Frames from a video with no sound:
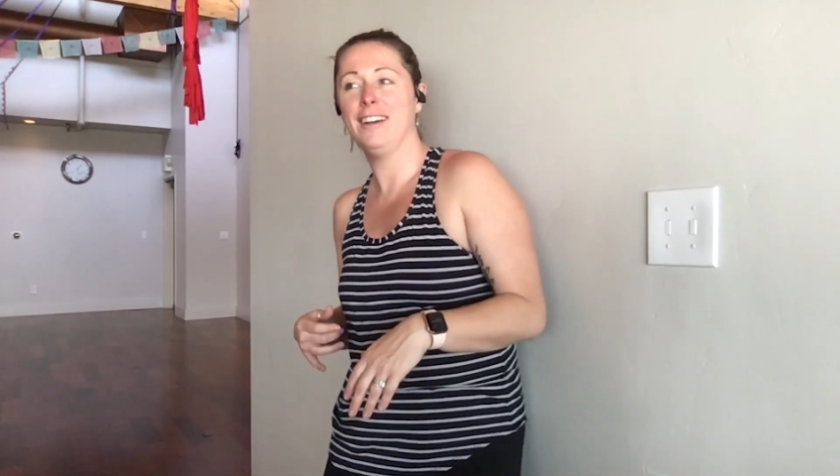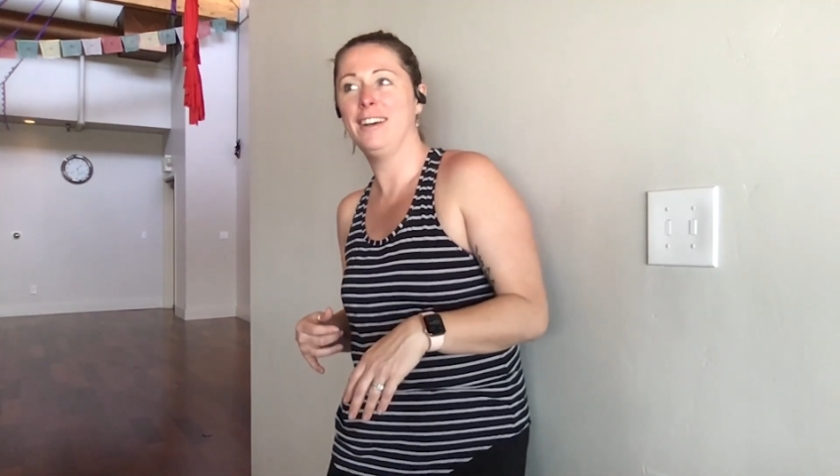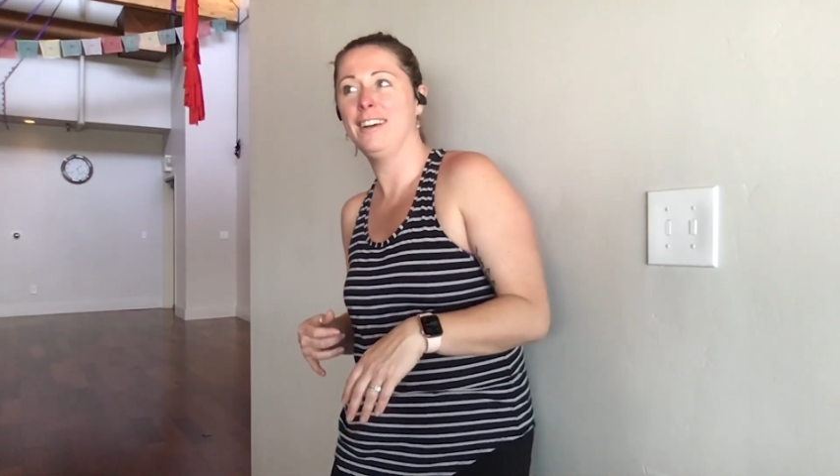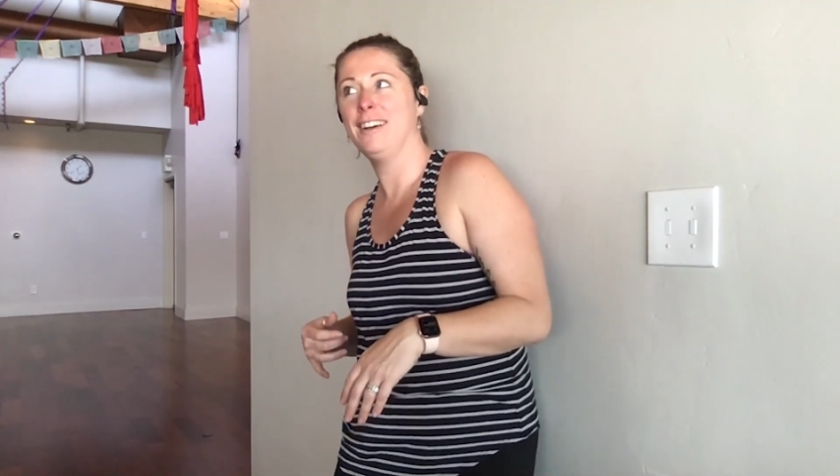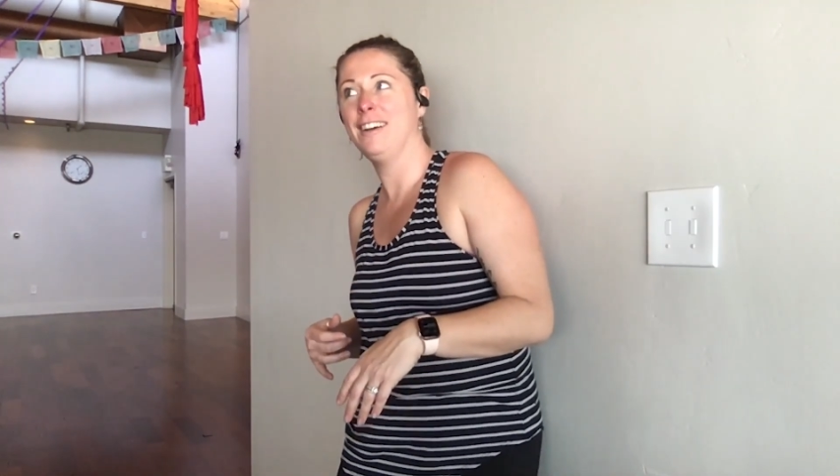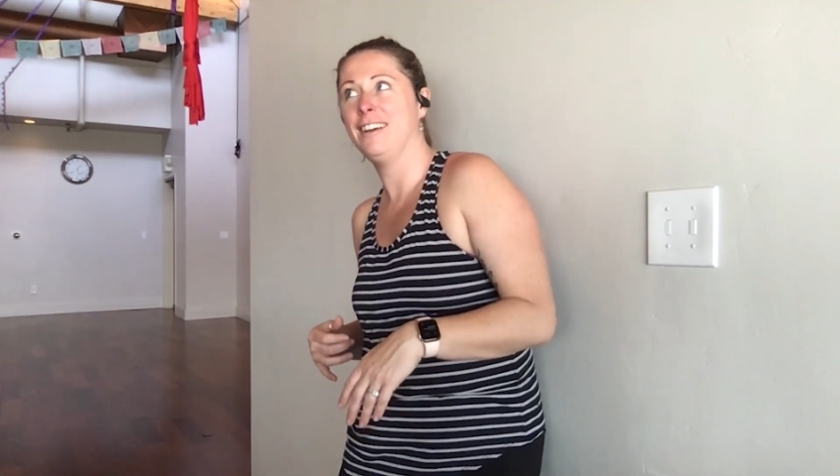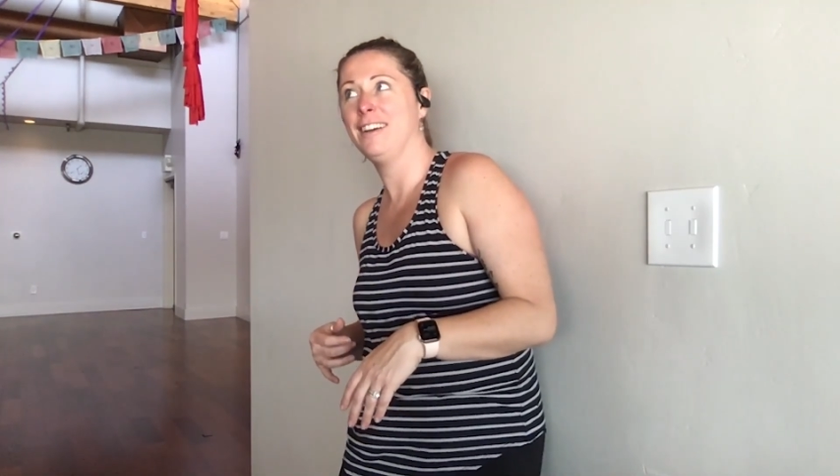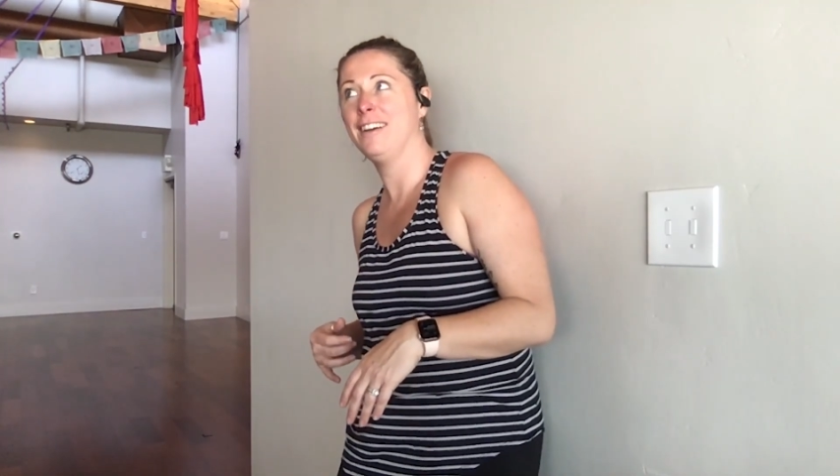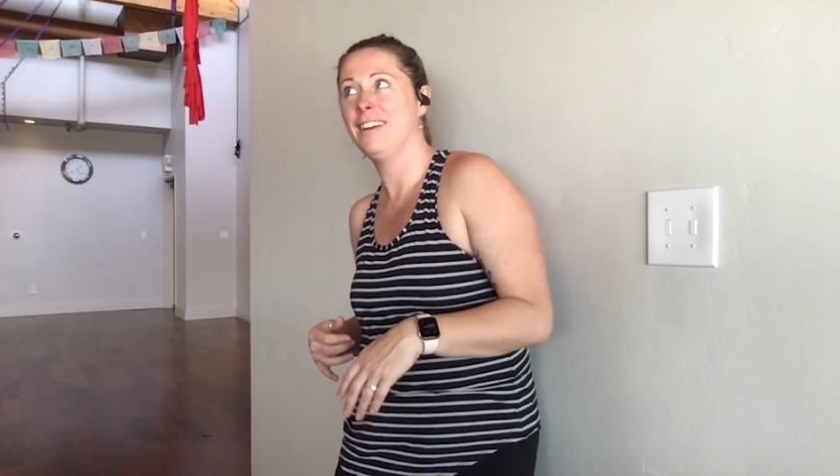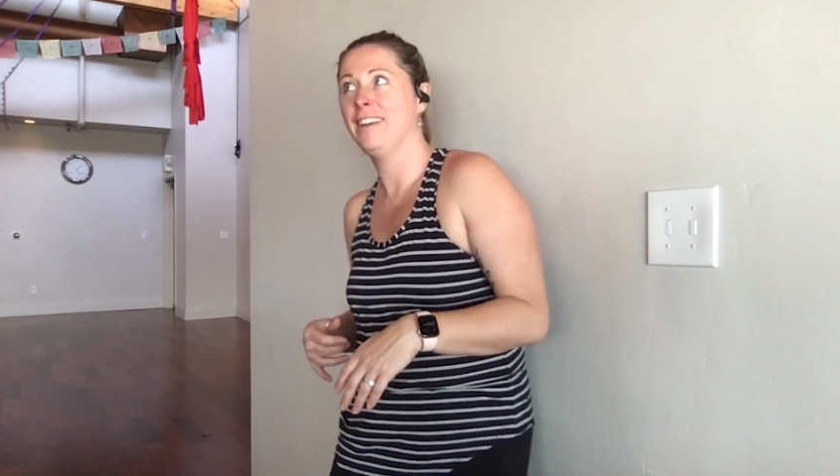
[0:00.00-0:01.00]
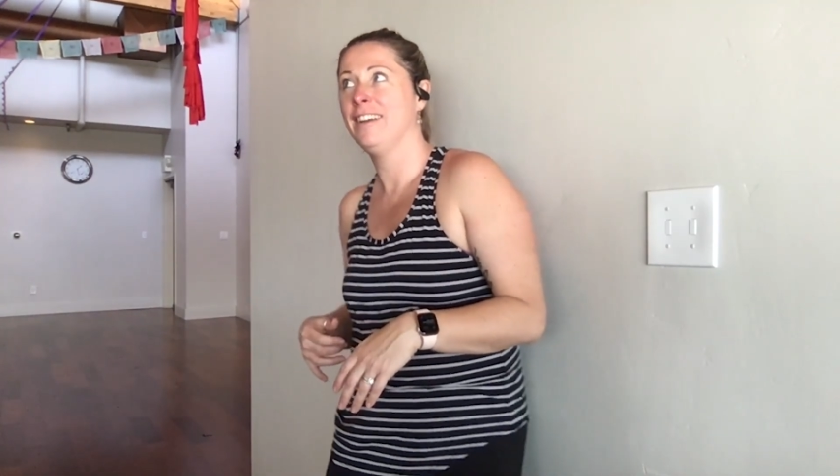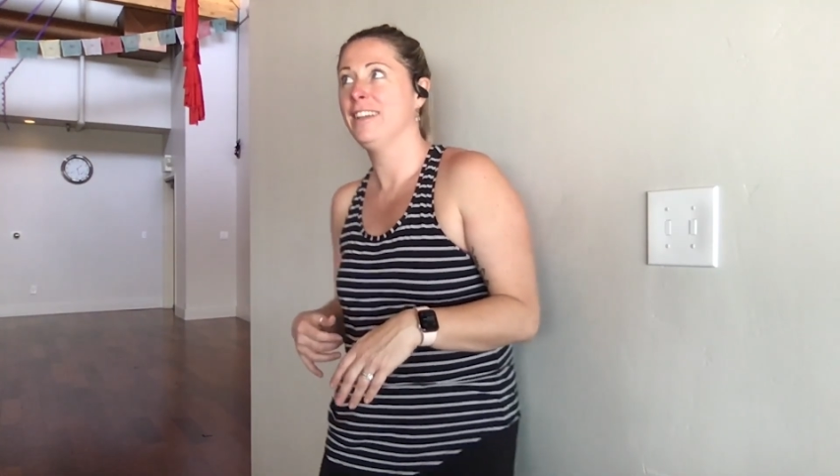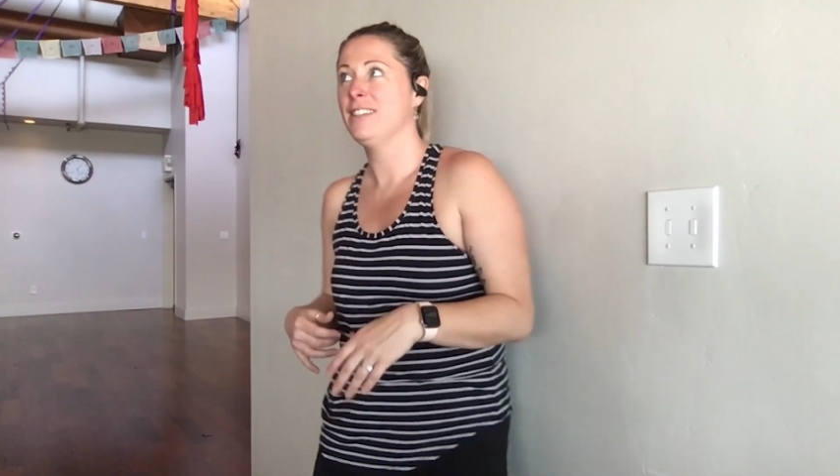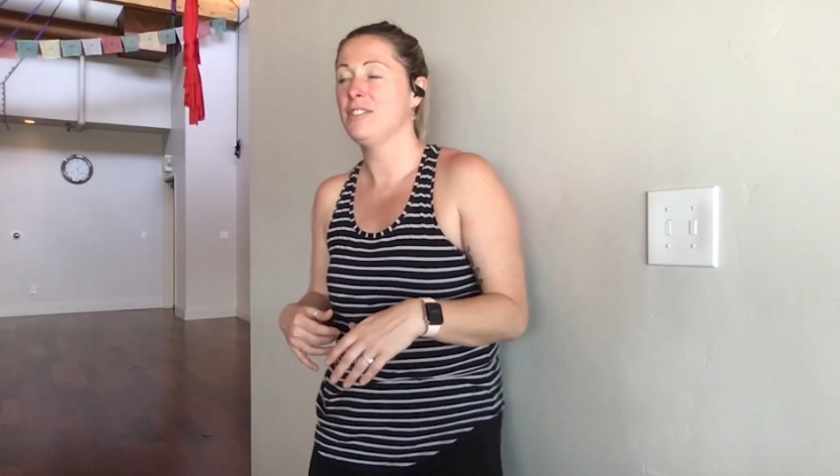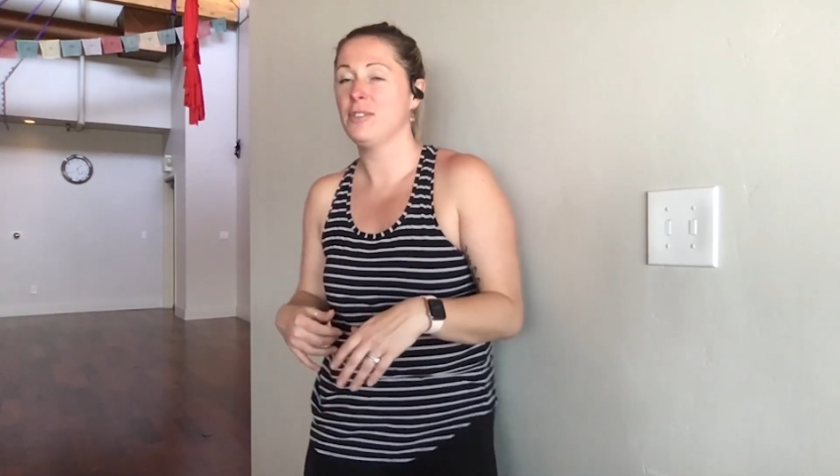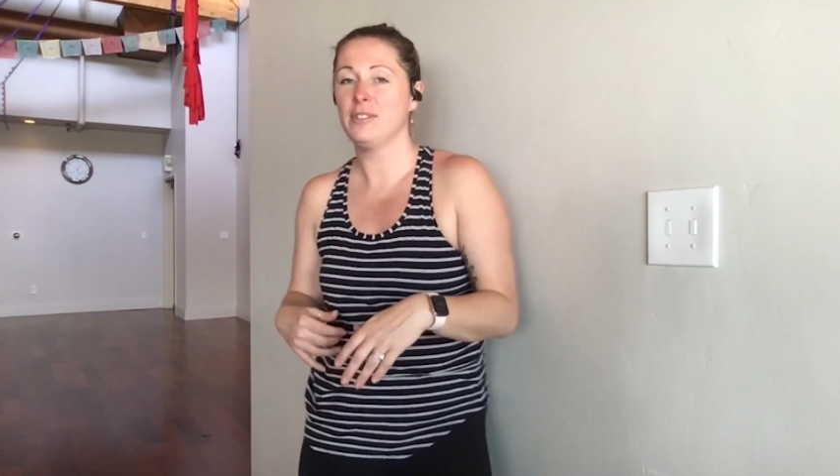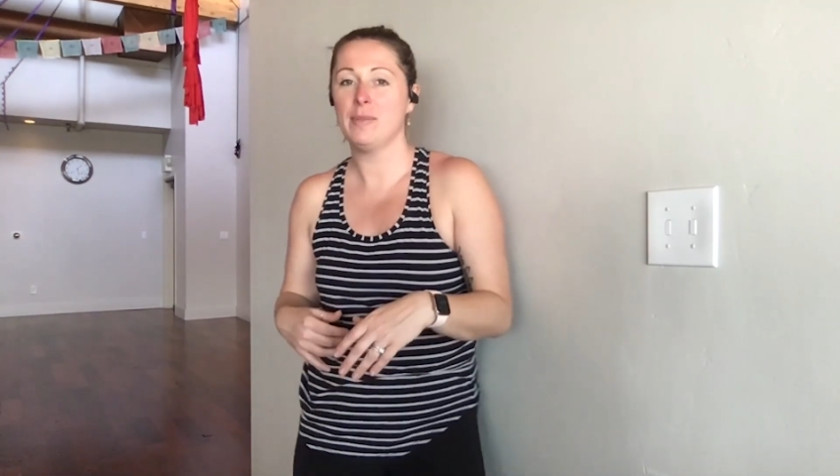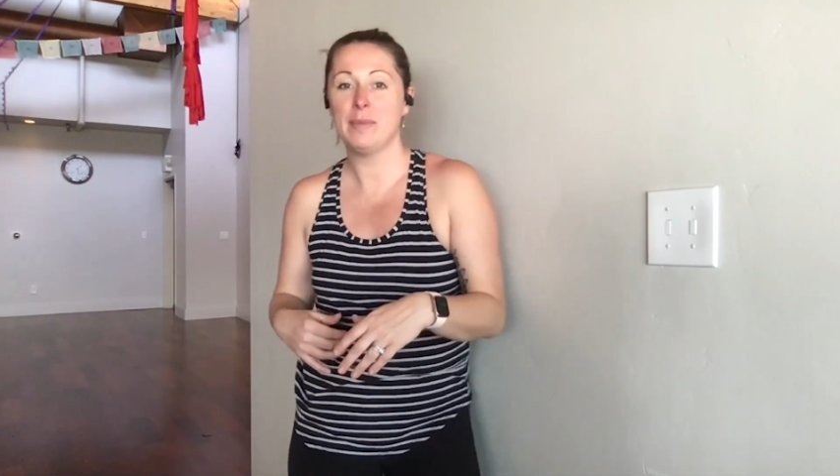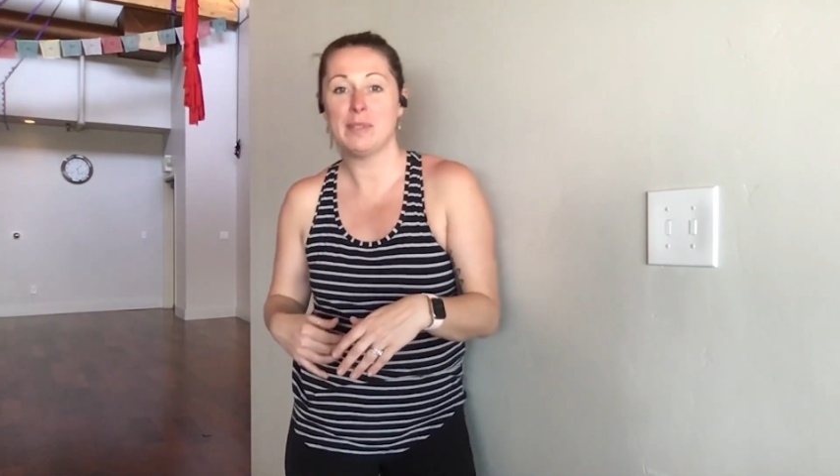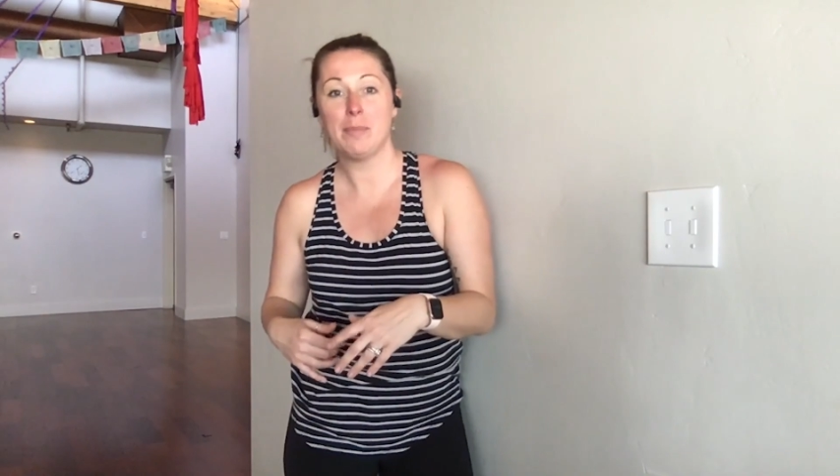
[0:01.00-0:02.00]
So
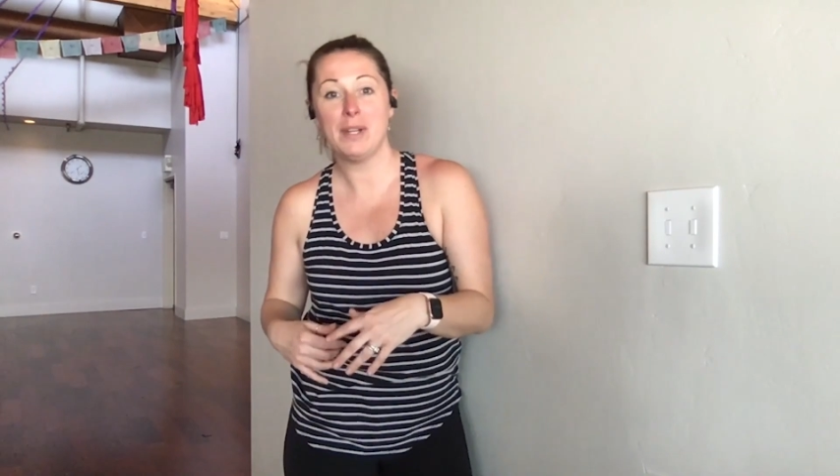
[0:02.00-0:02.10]
sometimes